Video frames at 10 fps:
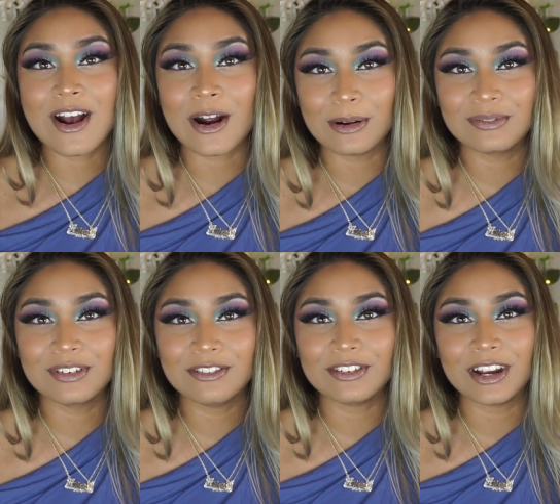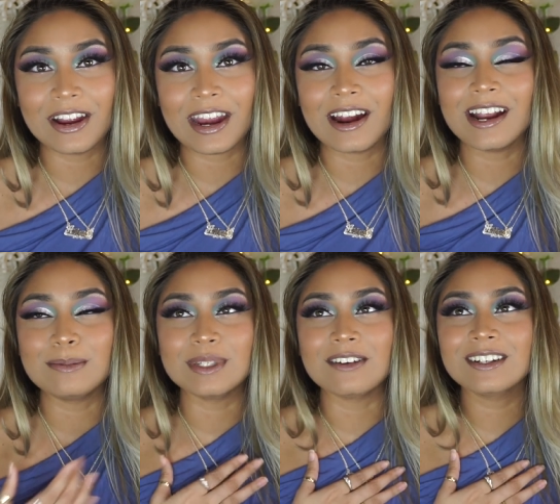harmful for your hair.
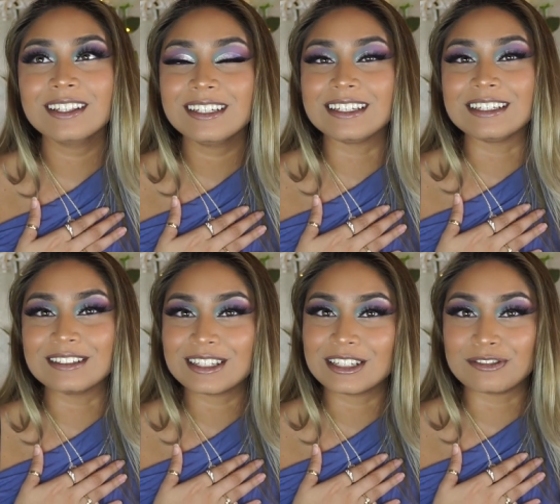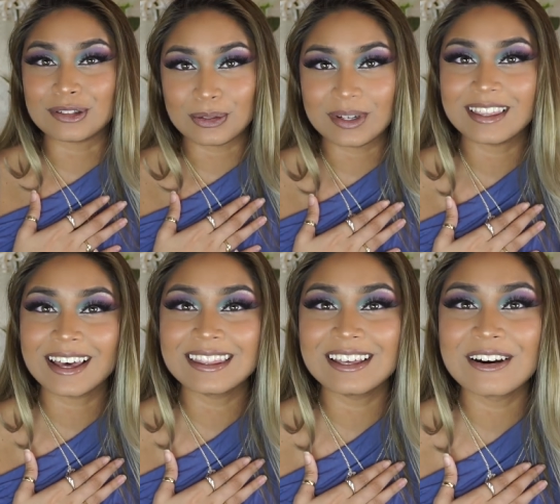I'm definitely guilty of doing
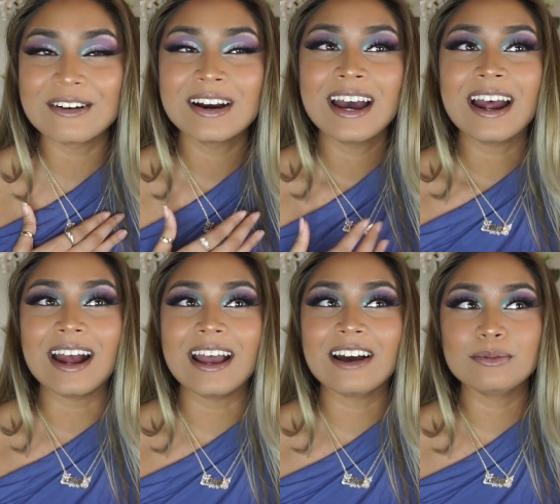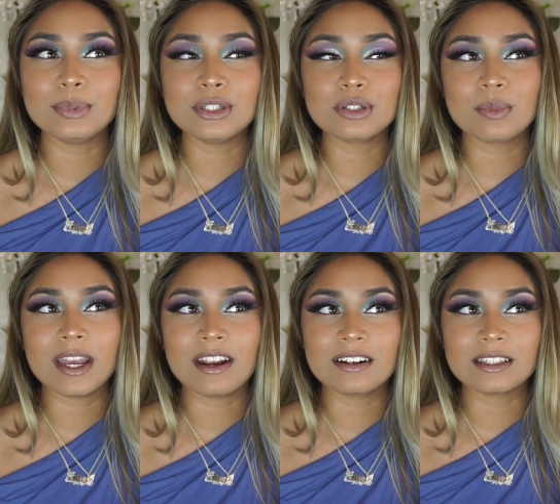that though. I have bleached
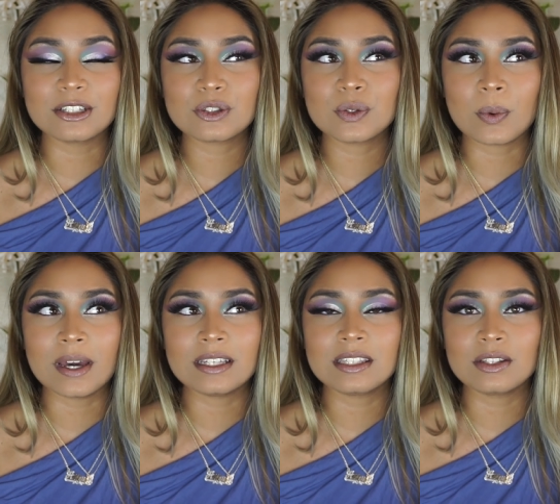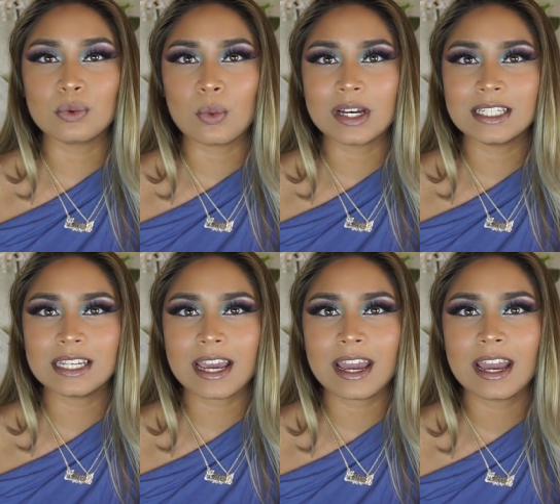my hair like twice in one
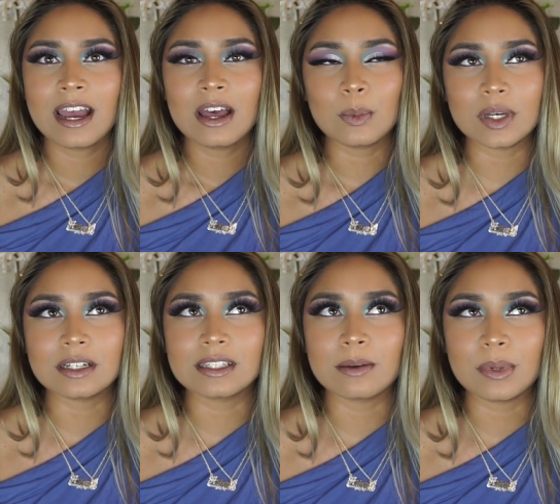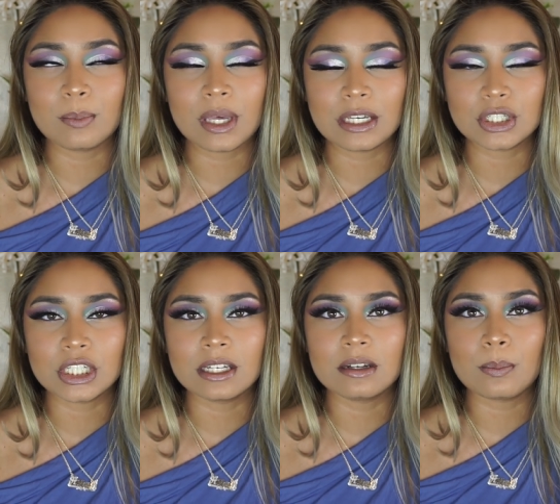day because I'm
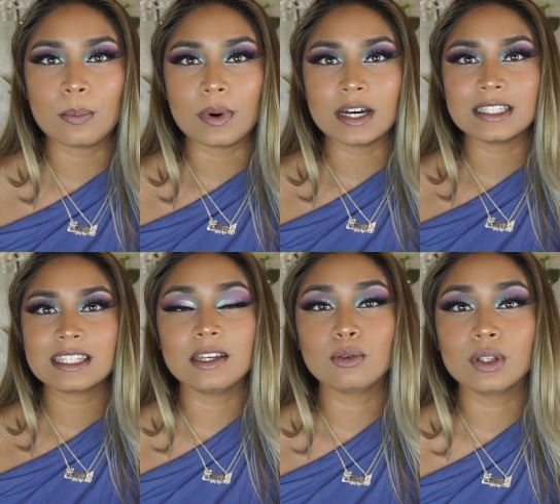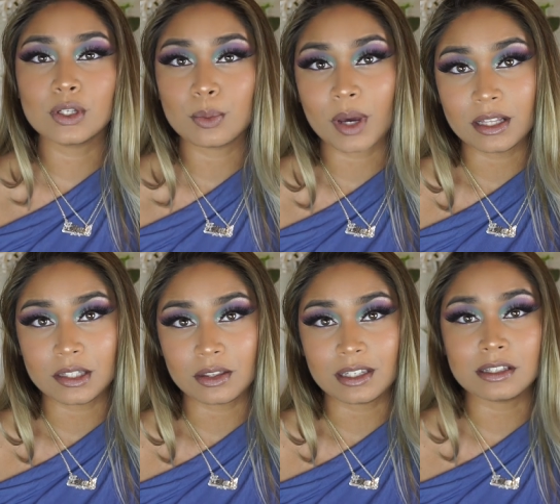impatient, but it really
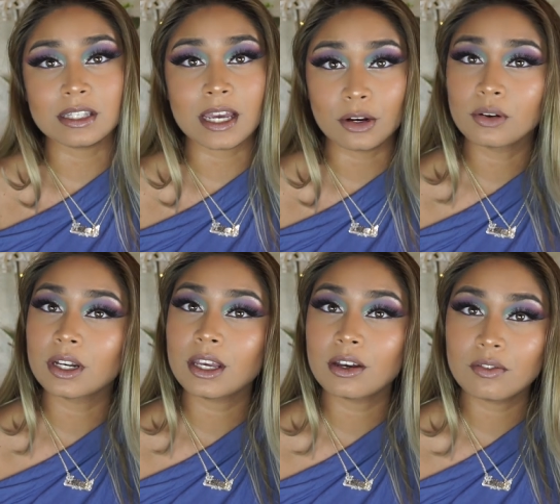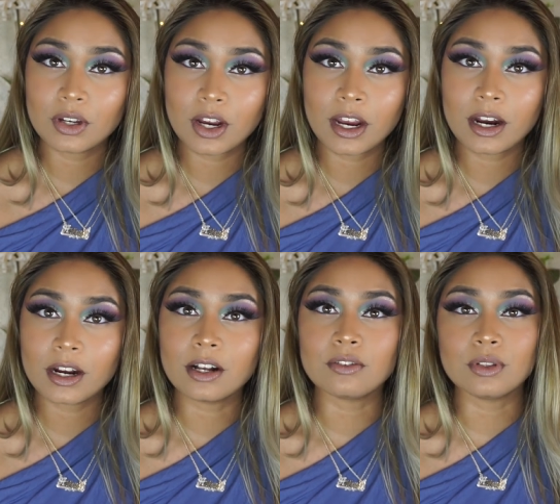depends on the integrity of your
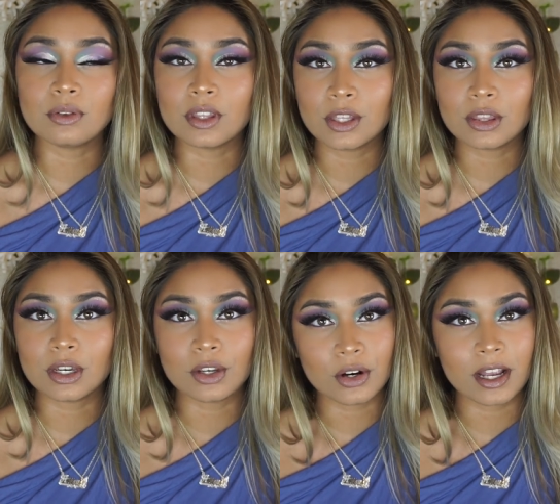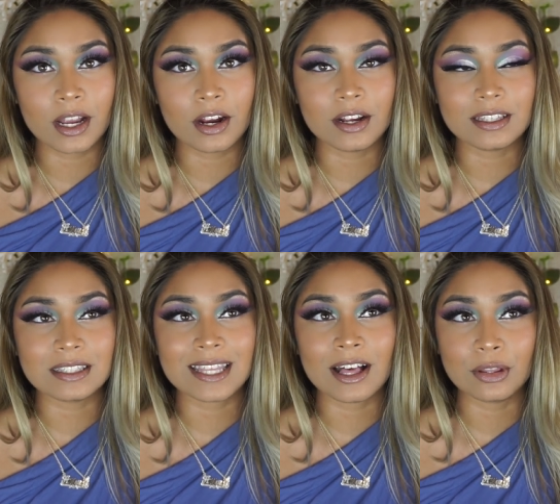hair. If you think that your hair
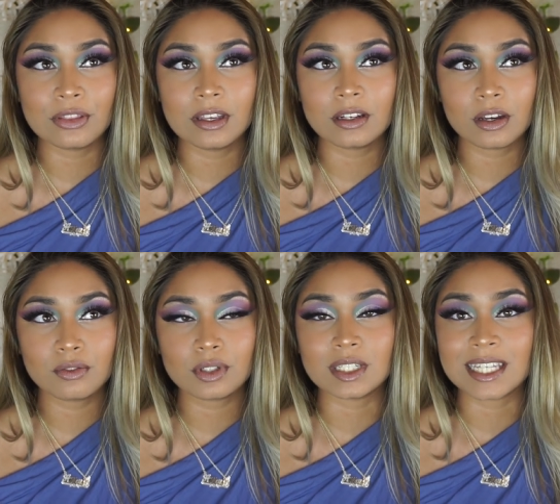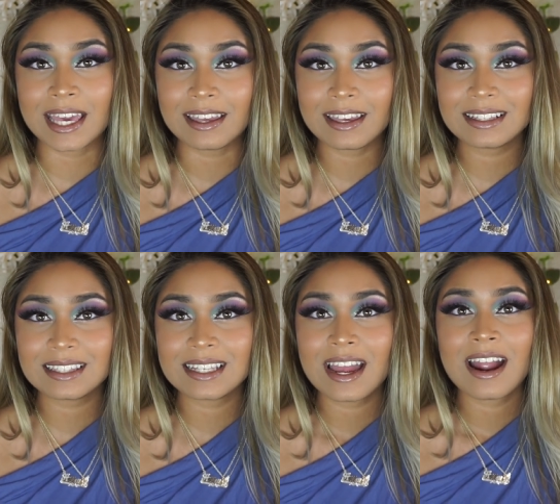is healthy enough to take
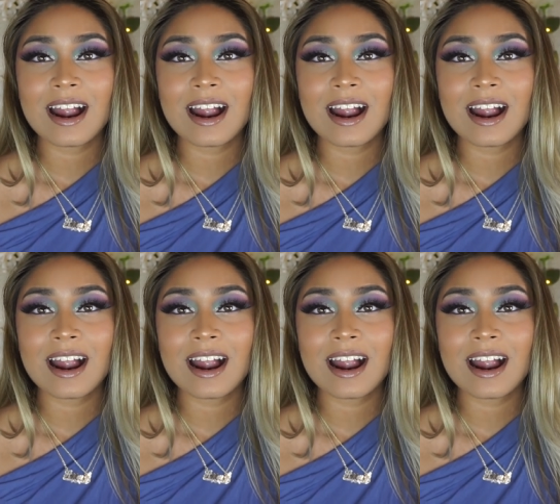it,